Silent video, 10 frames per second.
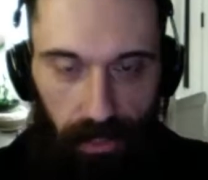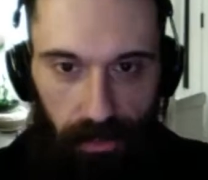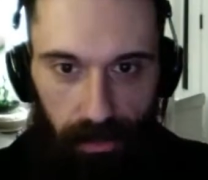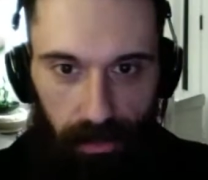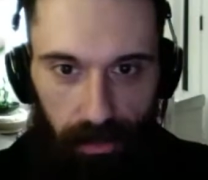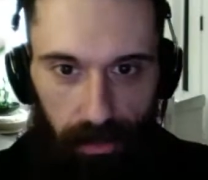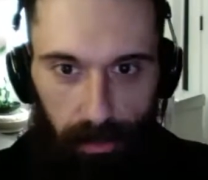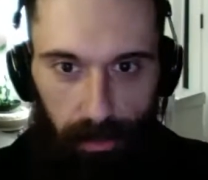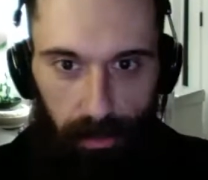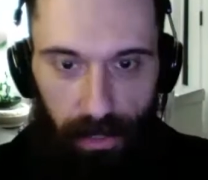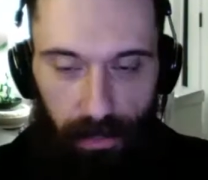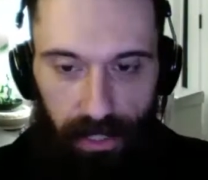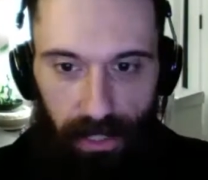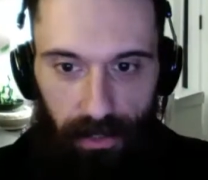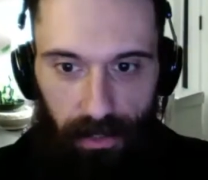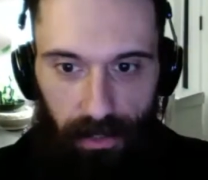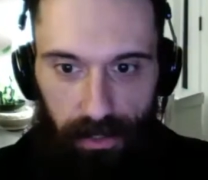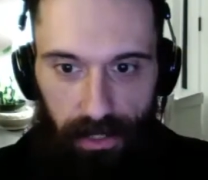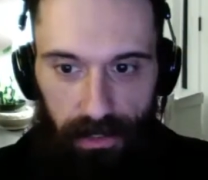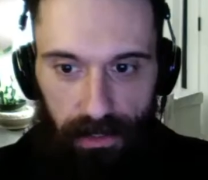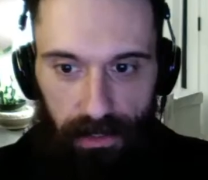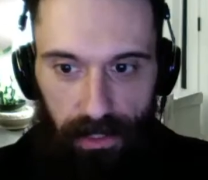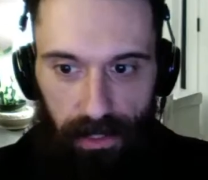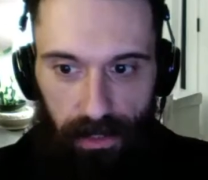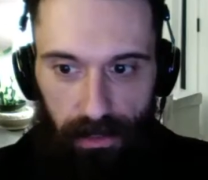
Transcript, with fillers: so the movie let me down because you don't see his dick.